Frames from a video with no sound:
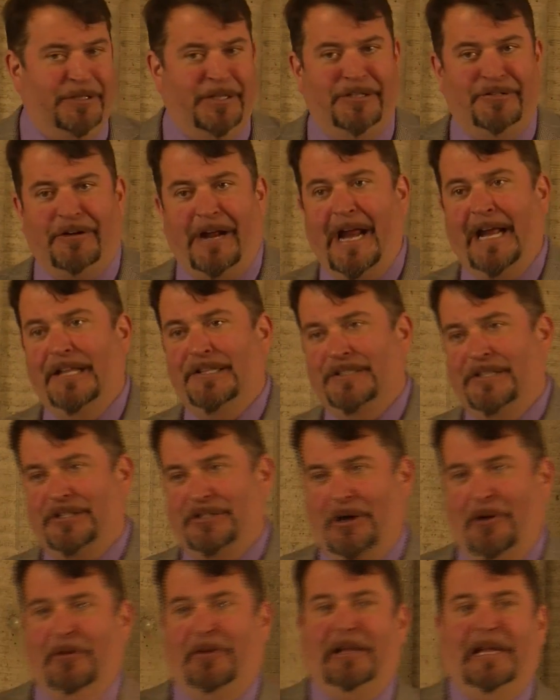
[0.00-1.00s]
and the dragons had
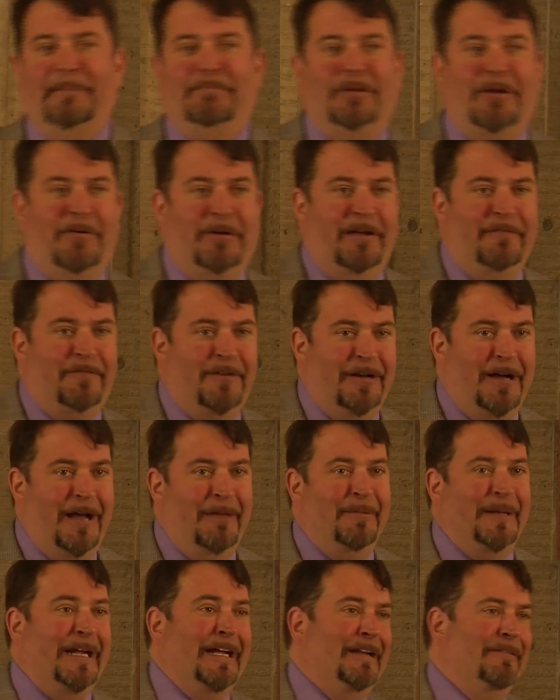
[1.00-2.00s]
totally blown it for
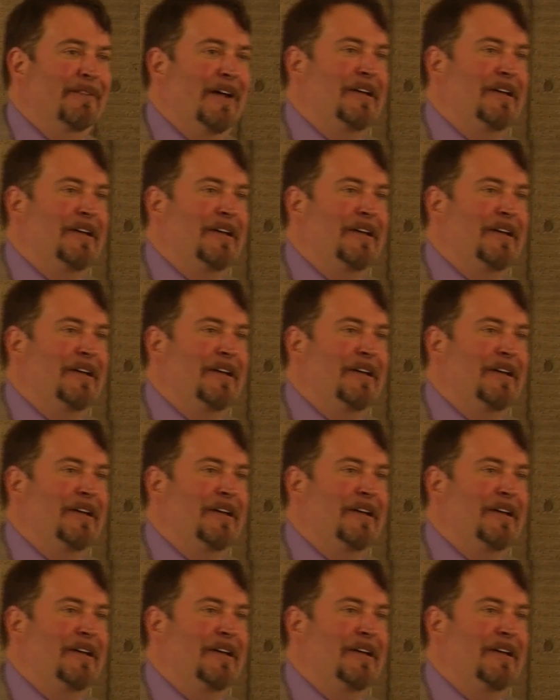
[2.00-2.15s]
not being